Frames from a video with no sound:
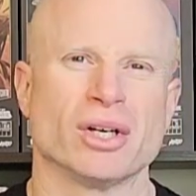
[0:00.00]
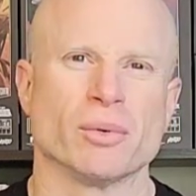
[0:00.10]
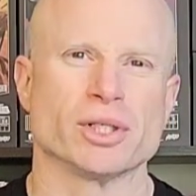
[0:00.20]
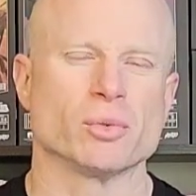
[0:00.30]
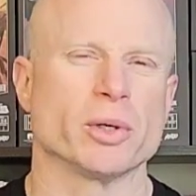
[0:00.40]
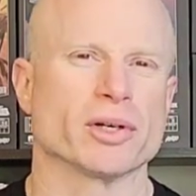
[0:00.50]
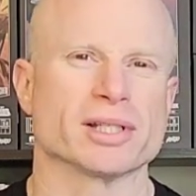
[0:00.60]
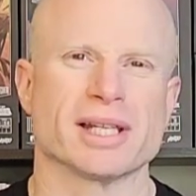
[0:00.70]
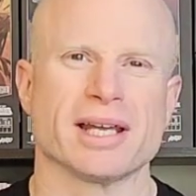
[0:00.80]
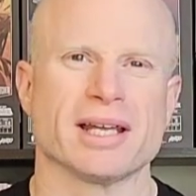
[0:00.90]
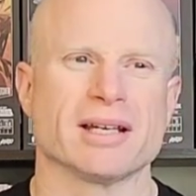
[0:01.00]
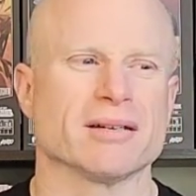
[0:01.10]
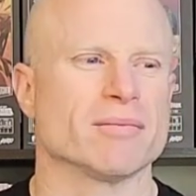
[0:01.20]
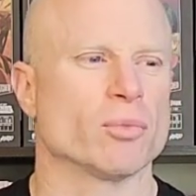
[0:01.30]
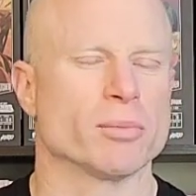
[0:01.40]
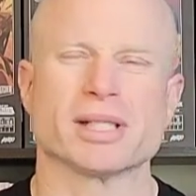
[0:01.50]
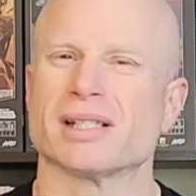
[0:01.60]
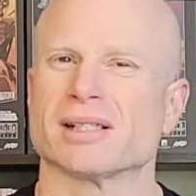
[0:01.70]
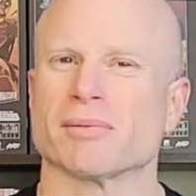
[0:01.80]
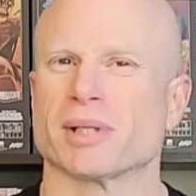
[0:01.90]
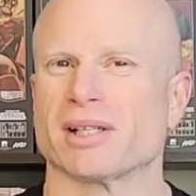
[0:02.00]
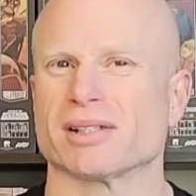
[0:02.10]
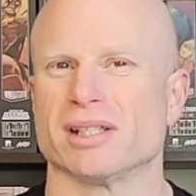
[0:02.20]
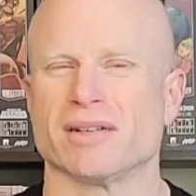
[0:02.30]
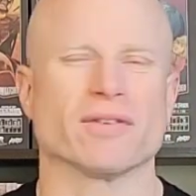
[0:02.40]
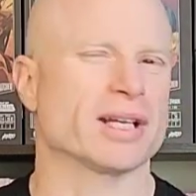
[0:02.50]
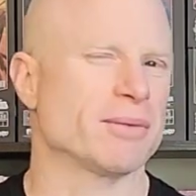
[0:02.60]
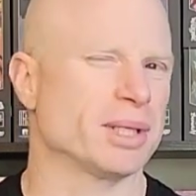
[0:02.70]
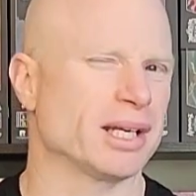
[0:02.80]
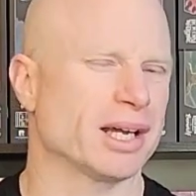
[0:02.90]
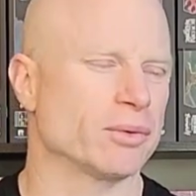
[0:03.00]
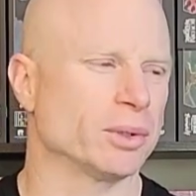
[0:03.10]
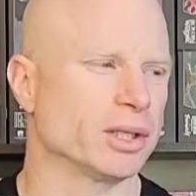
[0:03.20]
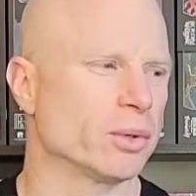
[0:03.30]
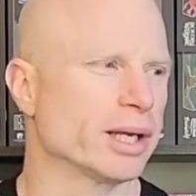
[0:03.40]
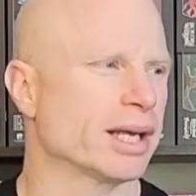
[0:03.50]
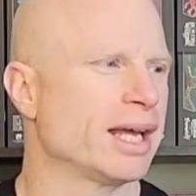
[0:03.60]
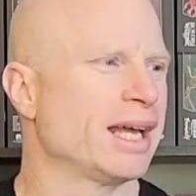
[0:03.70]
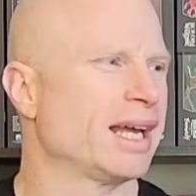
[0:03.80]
which is weird because they were missing something else in a different game and they got it really quick.